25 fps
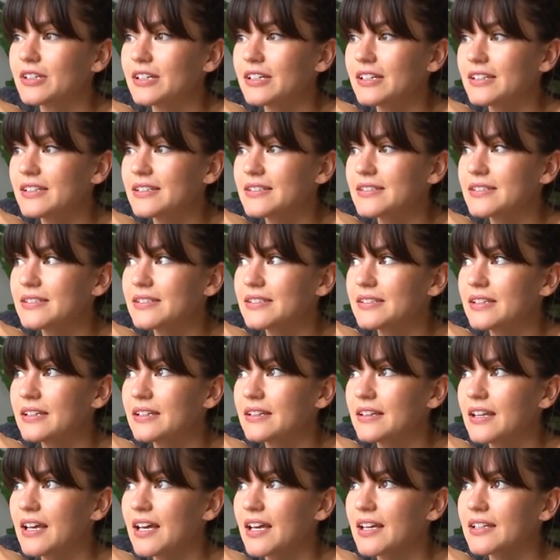is
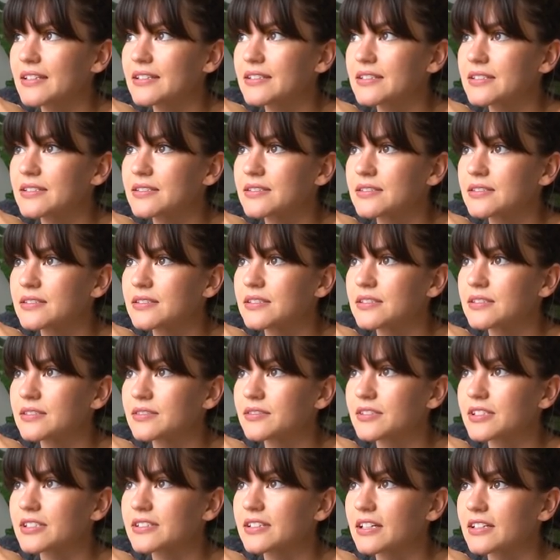that, how
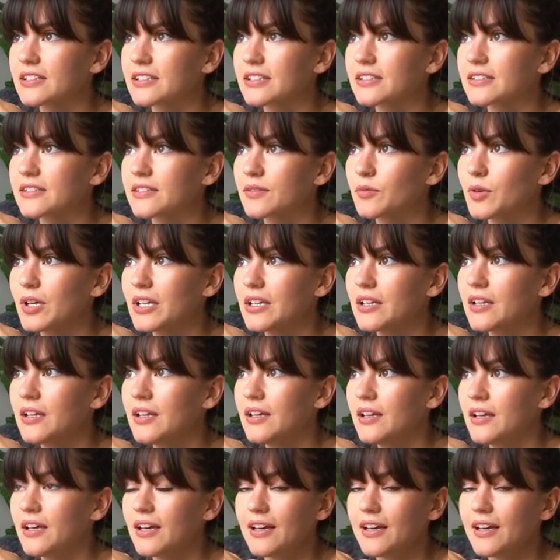do I start this? Well,